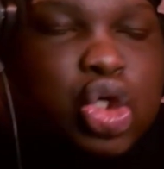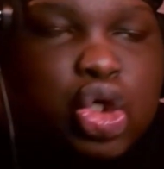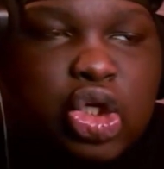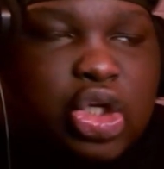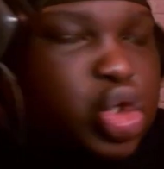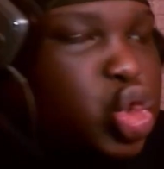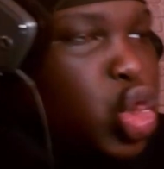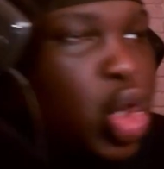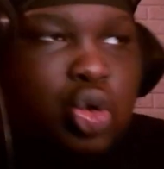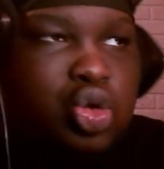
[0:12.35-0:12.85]

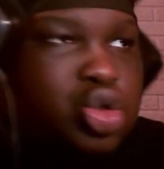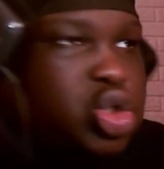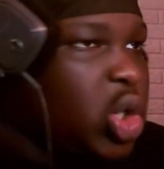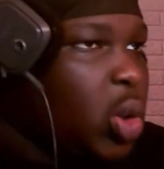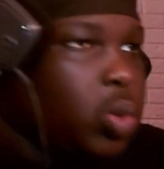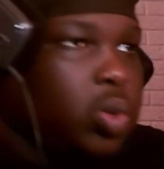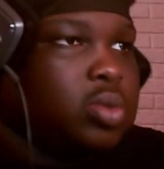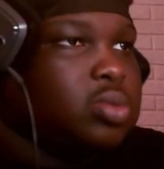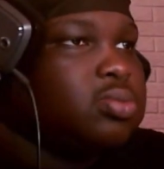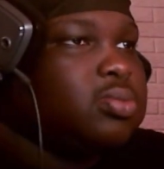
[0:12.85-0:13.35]
No
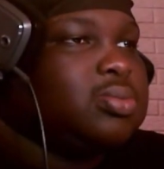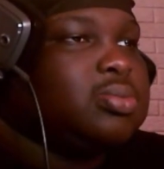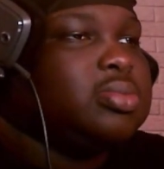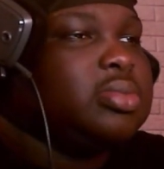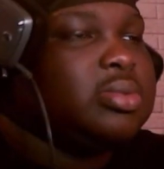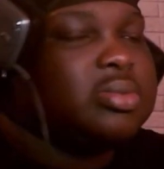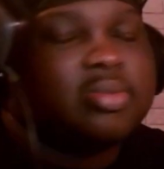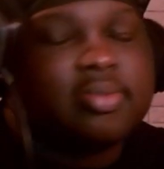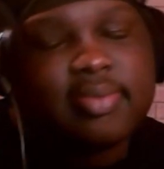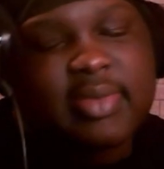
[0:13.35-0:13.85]
joke.
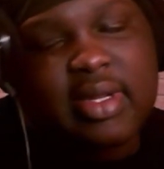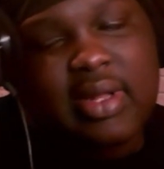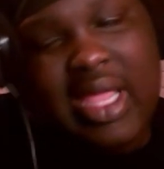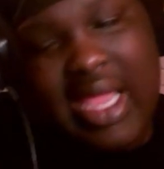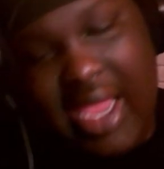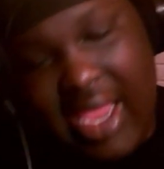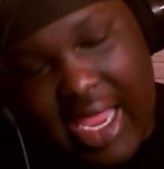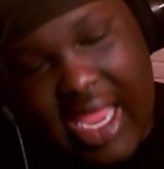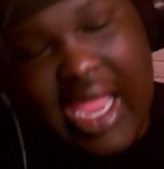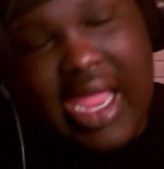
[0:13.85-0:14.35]

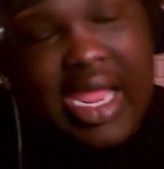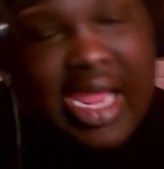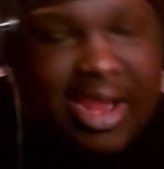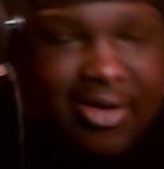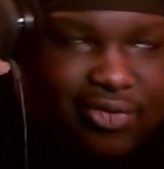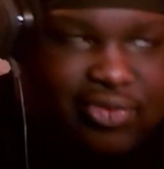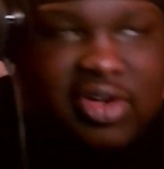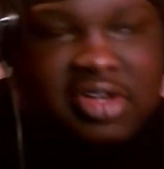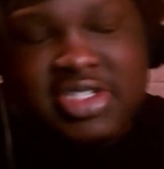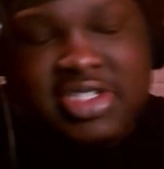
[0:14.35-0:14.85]
If
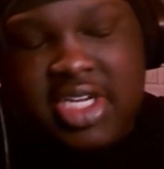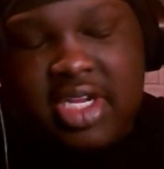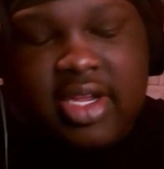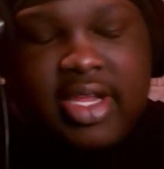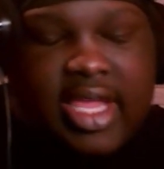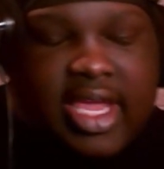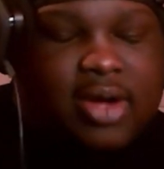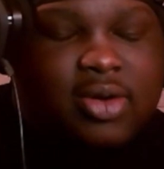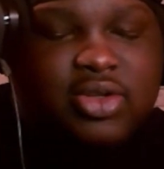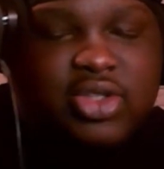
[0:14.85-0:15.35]
looks could
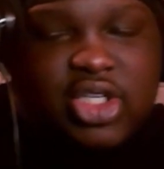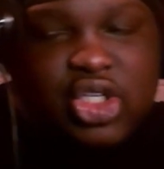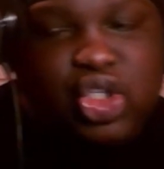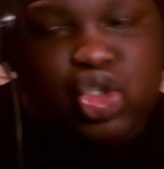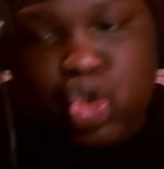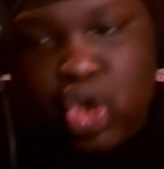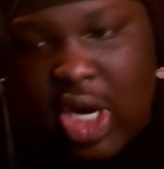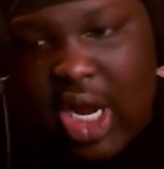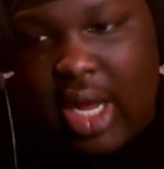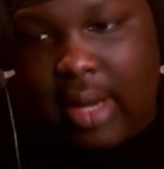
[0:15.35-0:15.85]
kill just
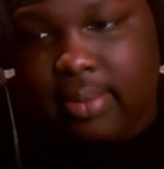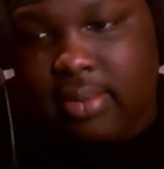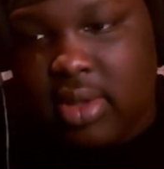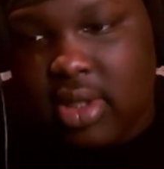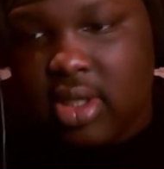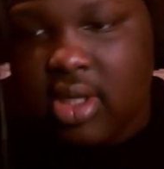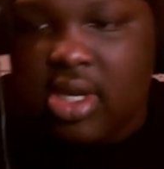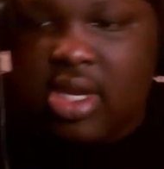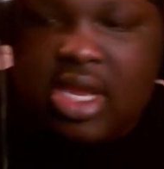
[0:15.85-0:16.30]
dropped.